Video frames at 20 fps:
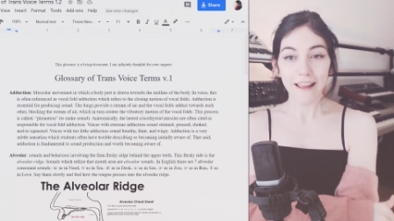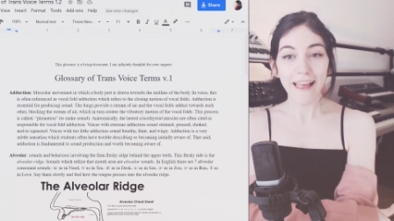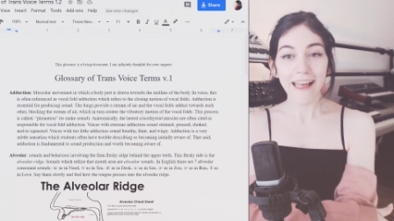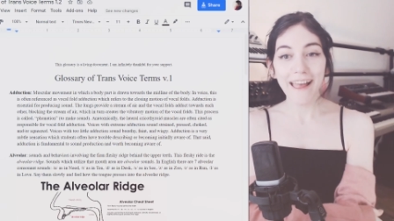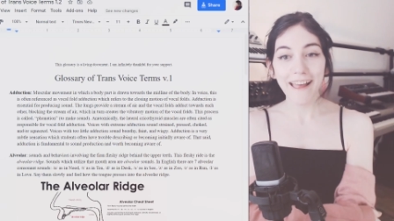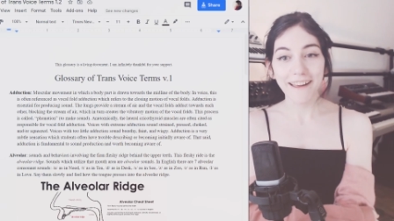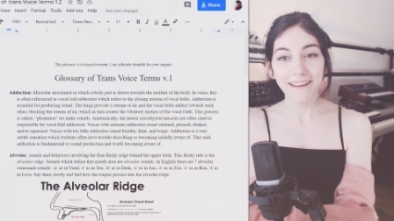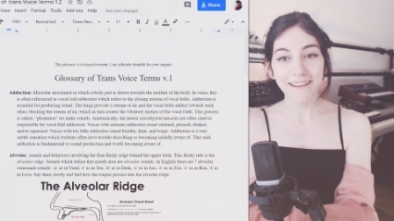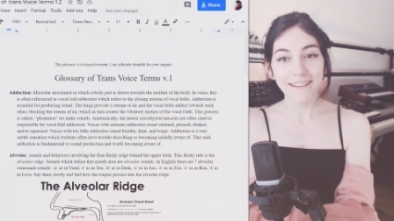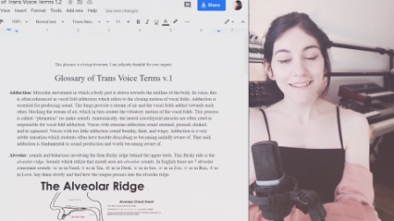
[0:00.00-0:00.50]

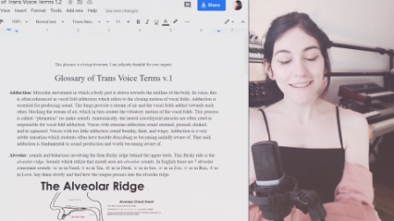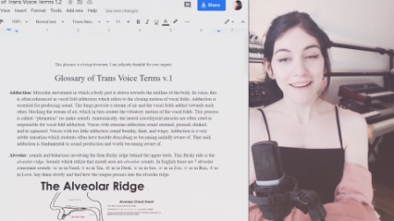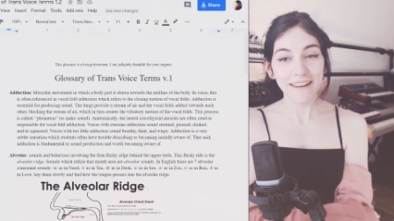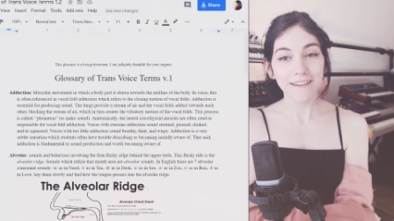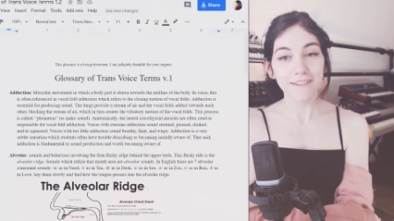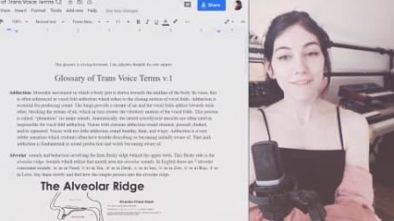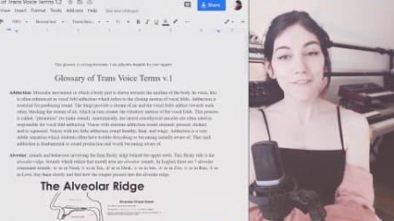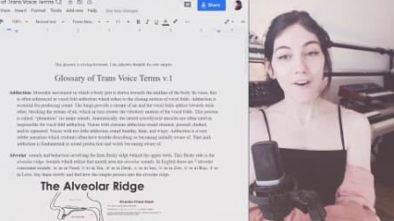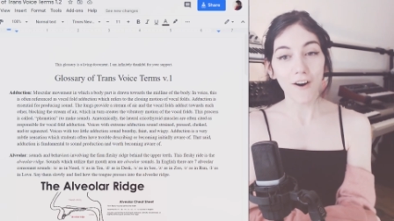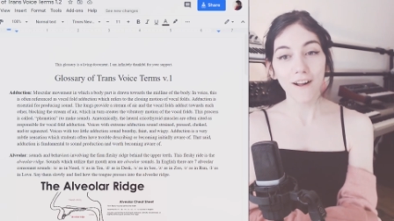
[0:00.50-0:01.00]
And
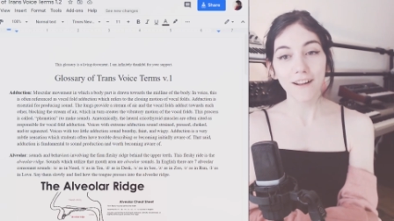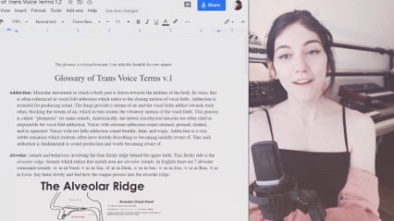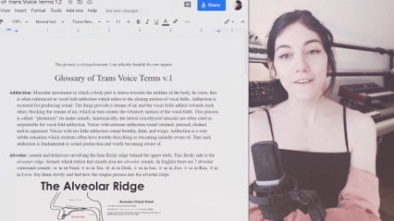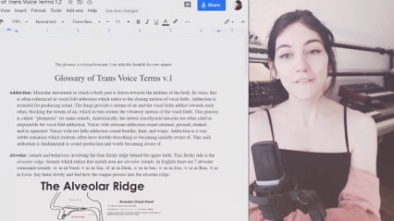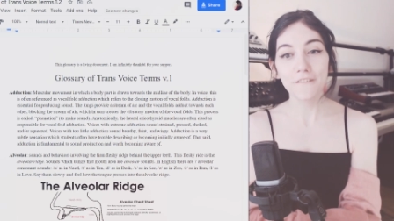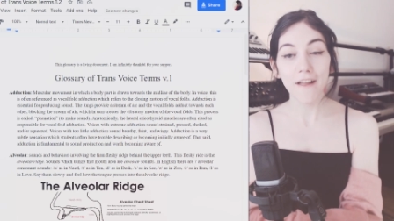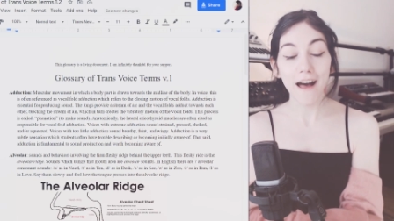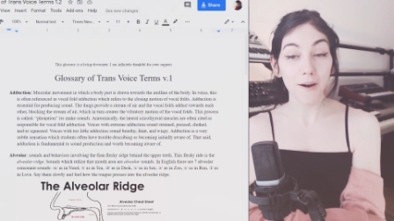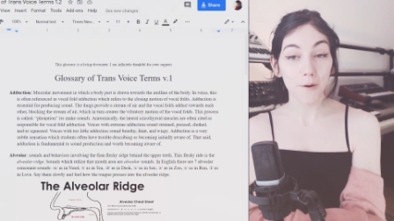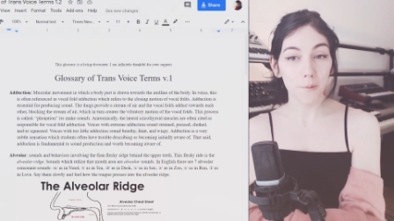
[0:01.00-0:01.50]
if all
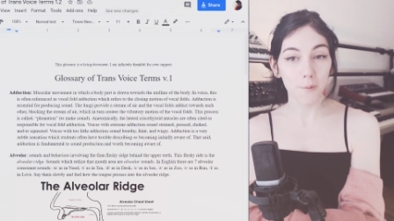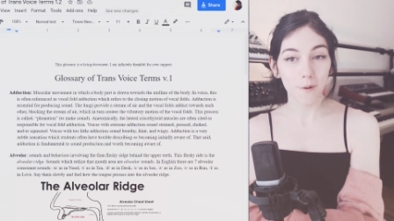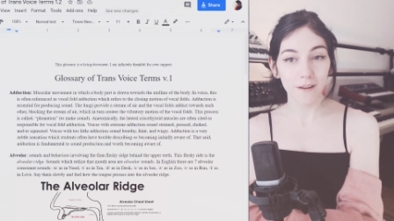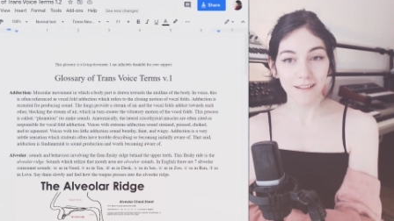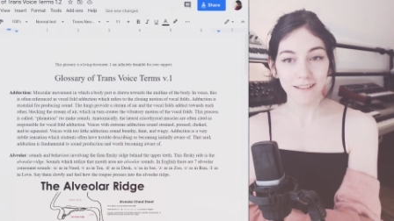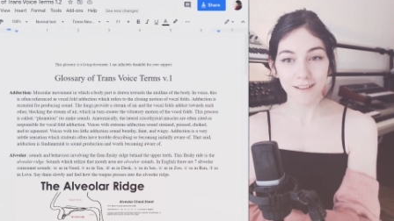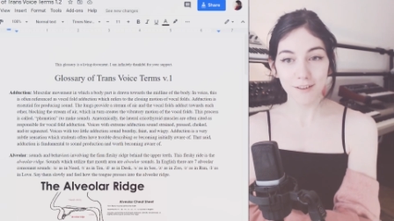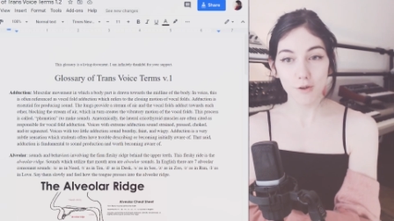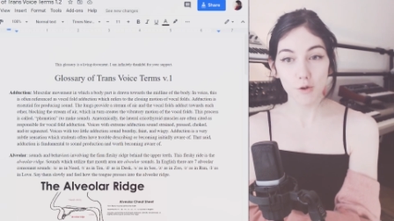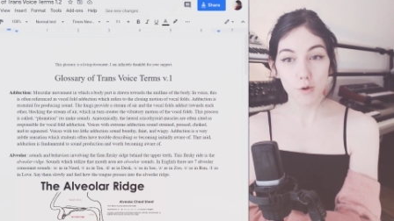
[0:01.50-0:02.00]
of that
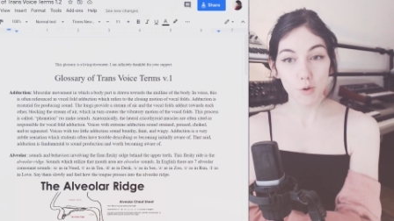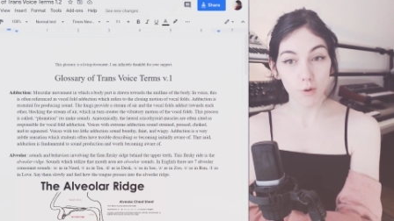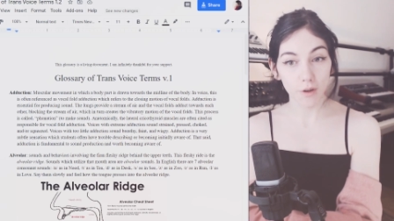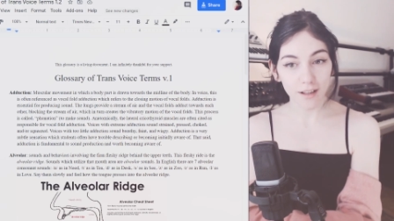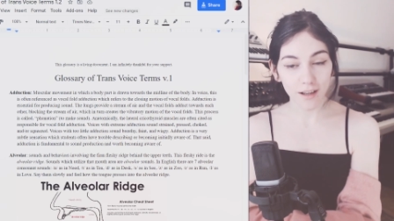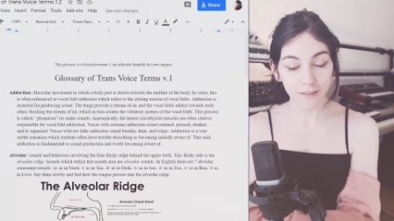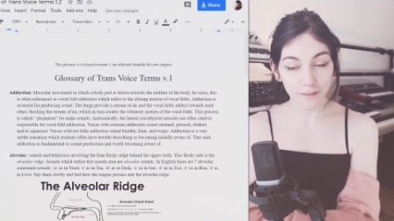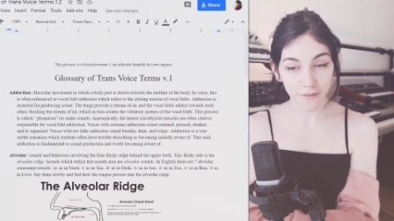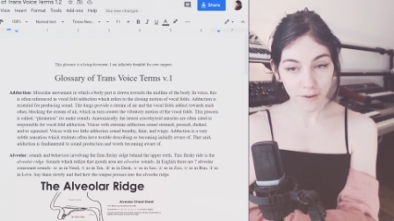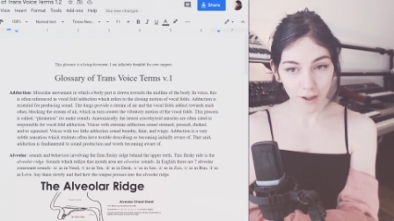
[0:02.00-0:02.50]
wasn't cool
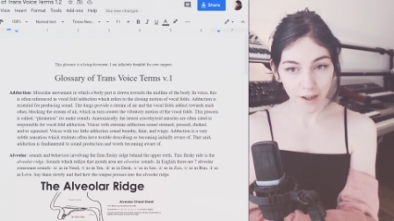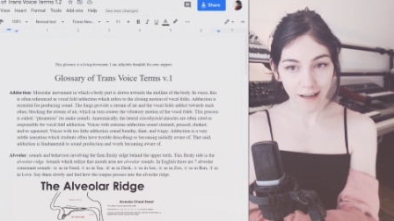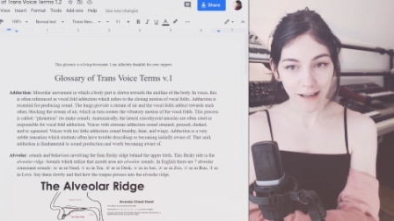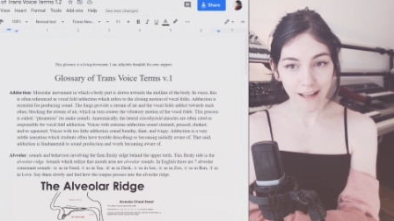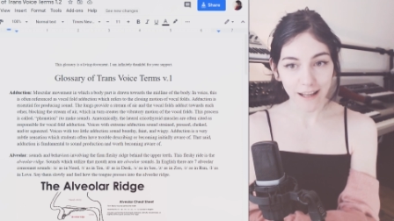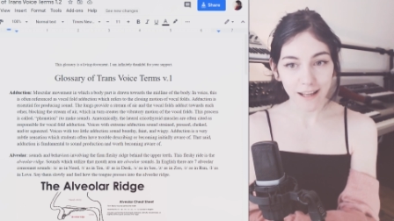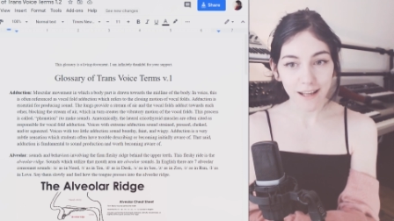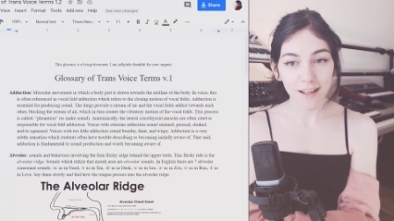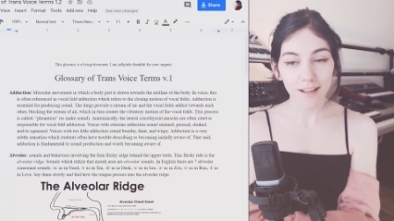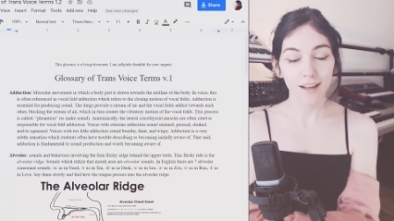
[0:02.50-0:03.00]
enough
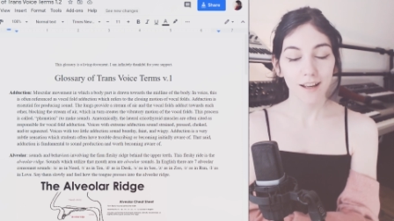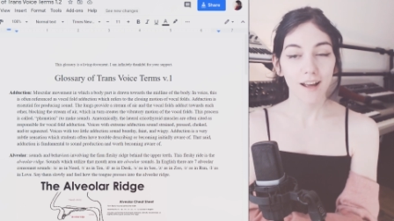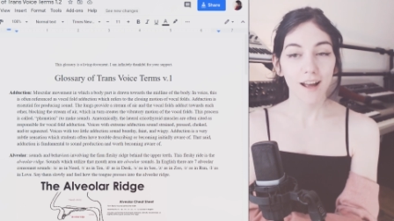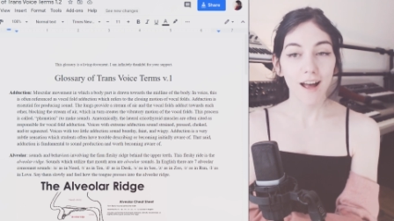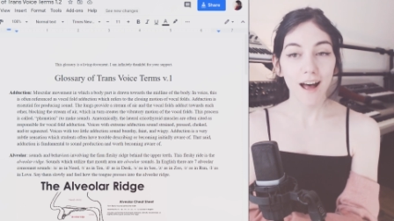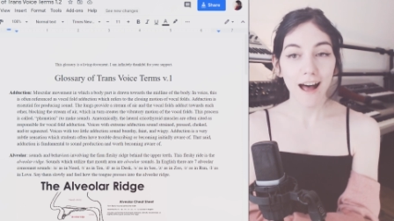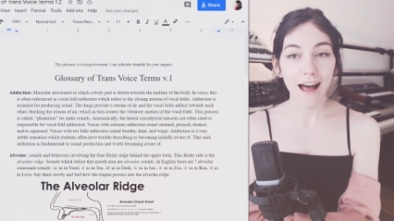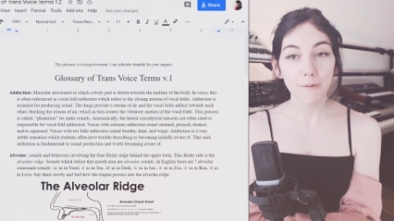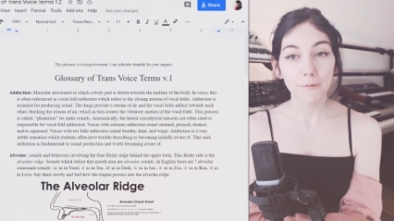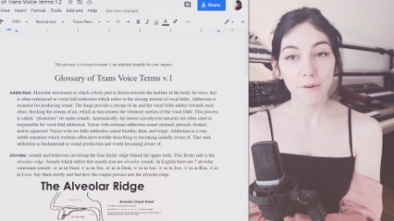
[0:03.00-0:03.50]
already,
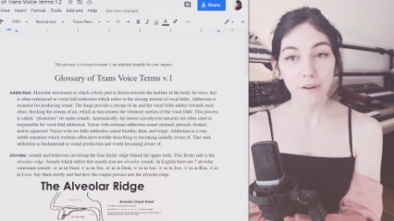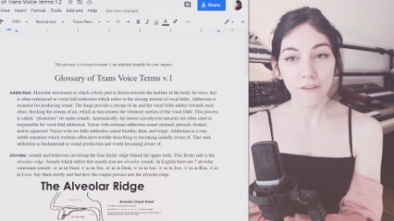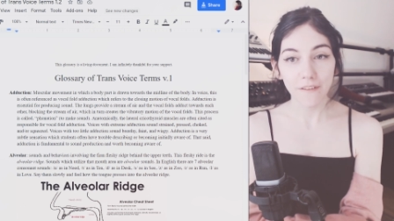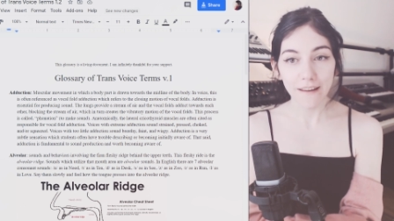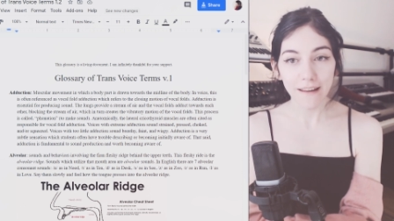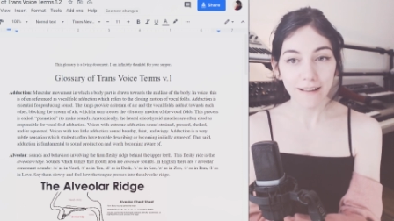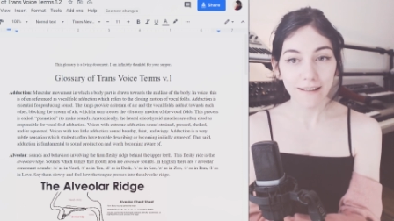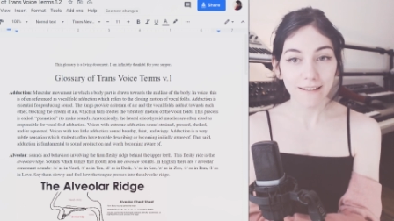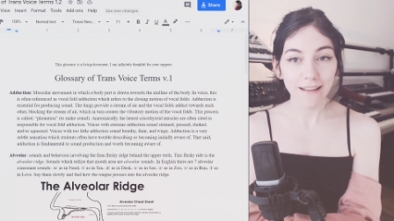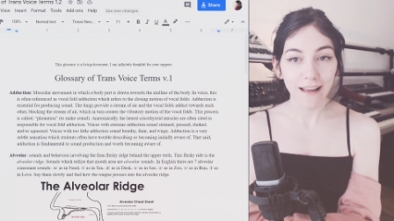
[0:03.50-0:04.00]
I'm
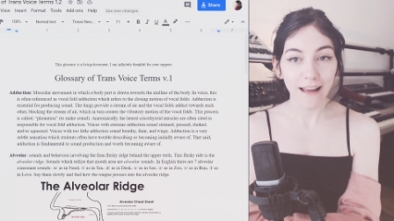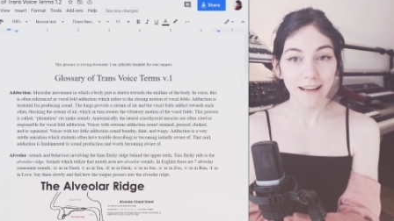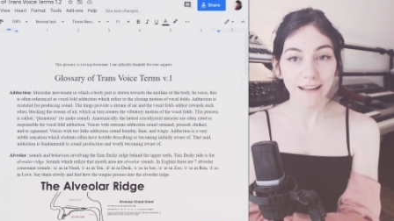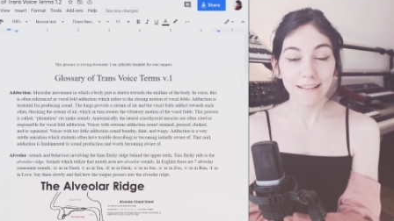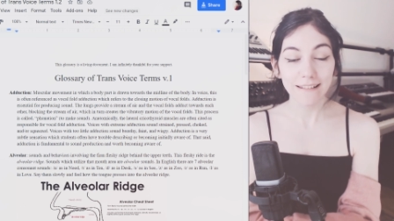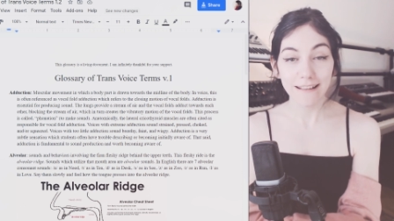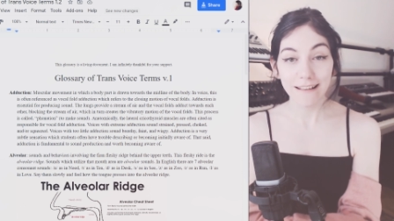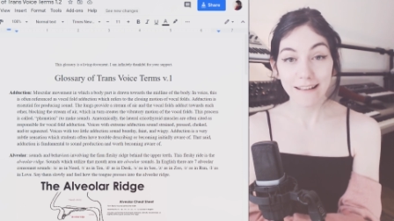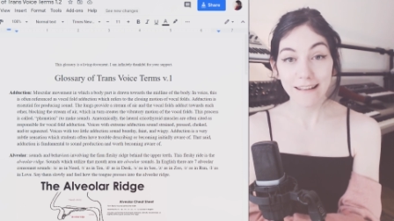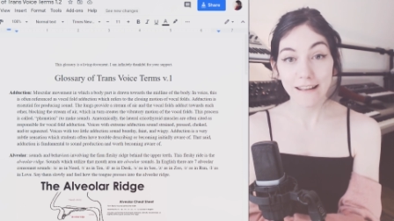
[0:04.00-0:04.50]
really
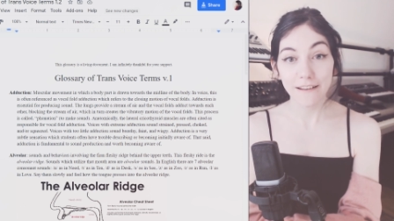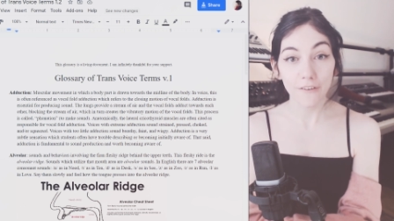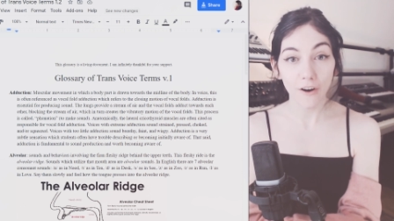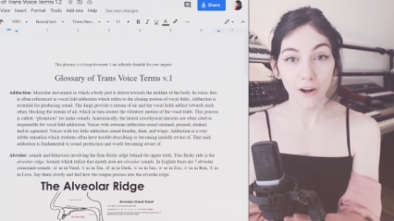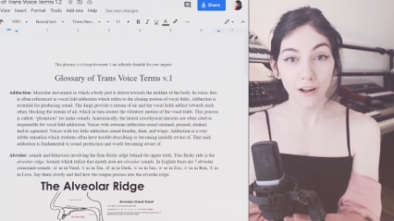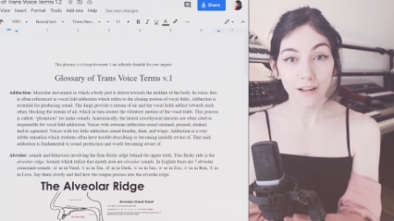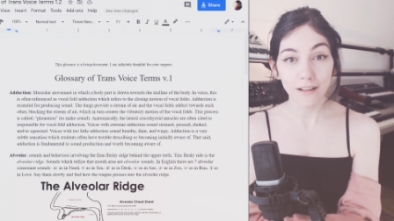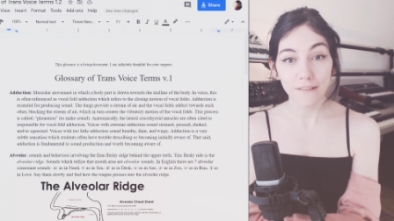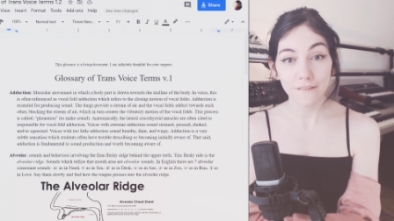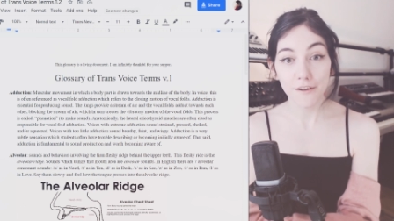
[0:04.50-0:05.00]
excited to give
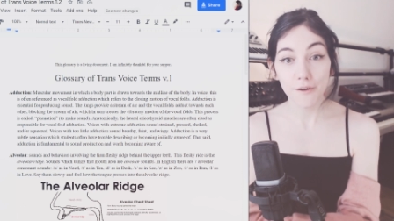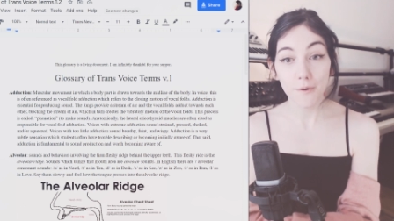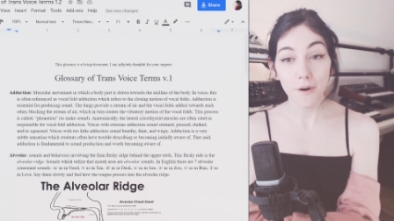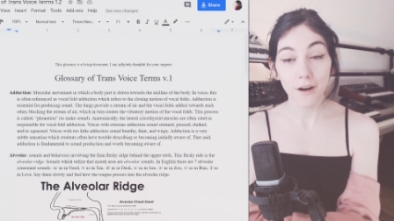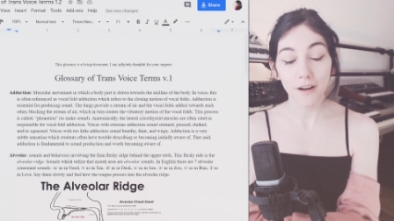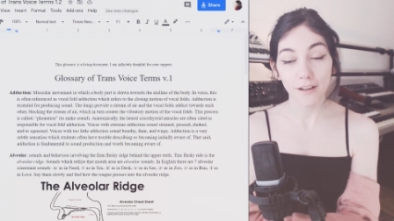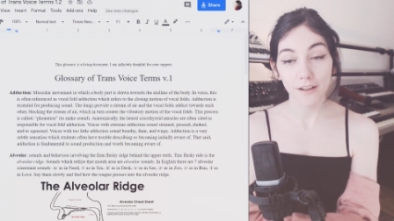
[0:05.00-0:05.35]
all of you a